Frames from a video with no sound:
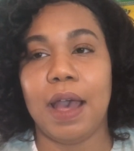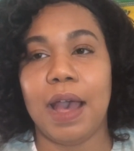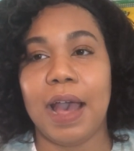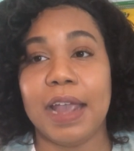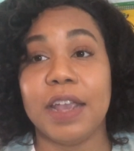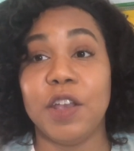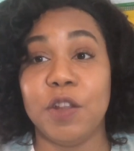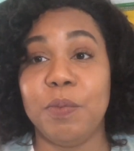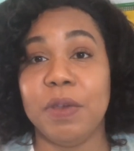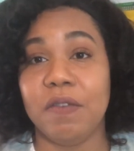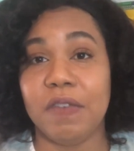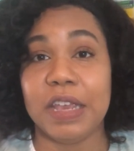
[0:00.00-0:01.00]
I could
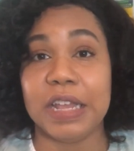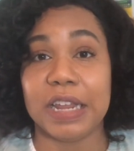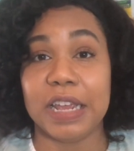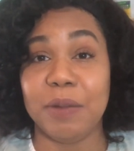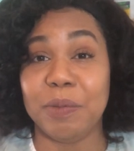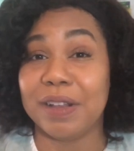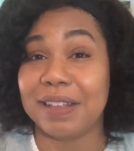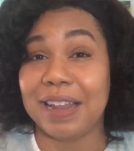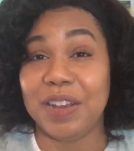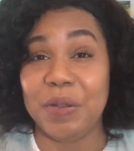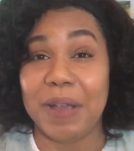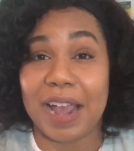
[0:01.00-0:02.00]
be vegan again, because I
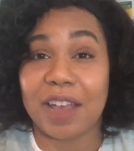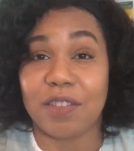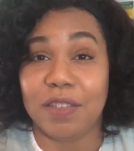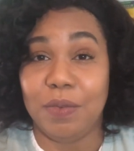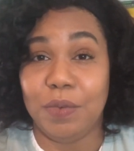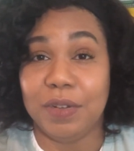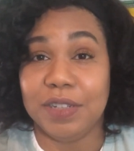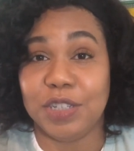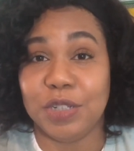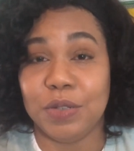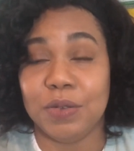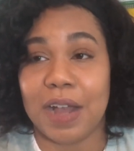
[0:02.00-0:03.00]
do actually want
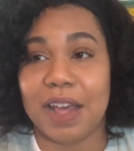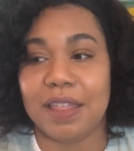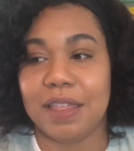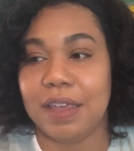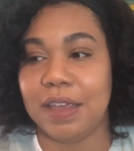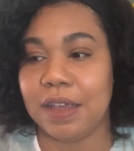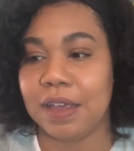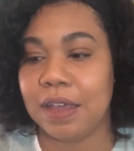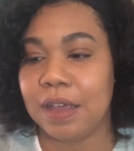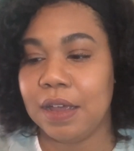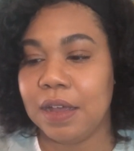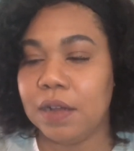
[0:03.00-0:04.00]
to. I think,
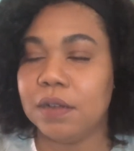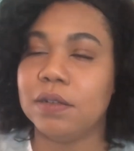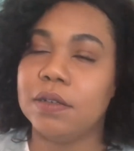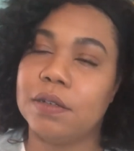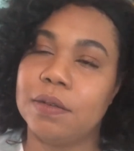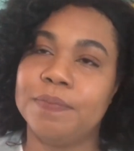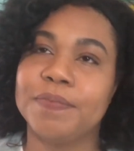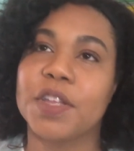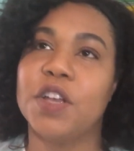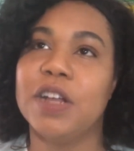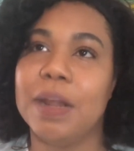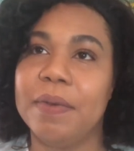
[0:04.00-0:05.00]

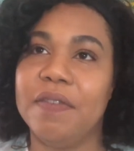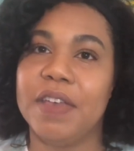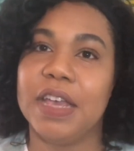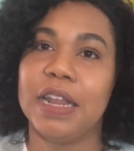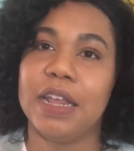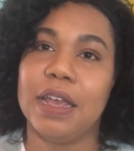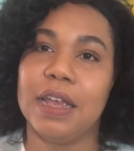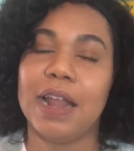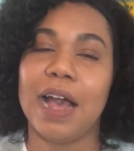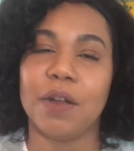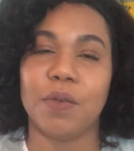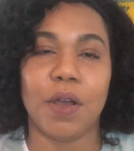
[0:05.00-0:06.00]
could I be vegan again?
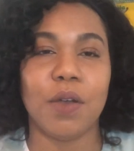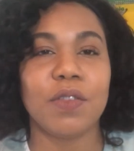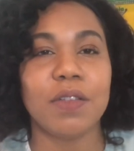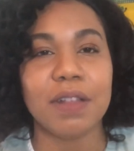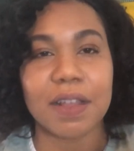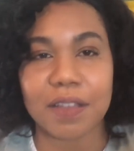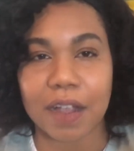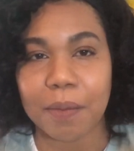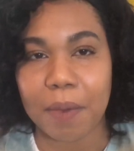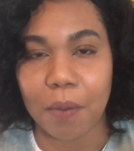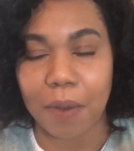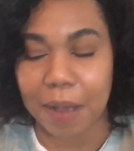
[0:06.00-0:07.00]
I don't know. So let's talk
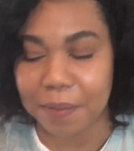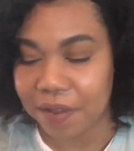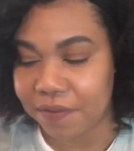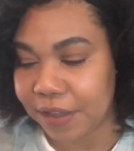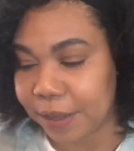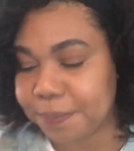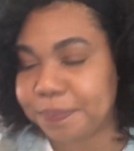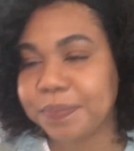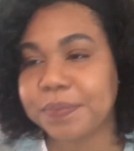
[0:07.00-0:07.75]
about why I'm not vegan.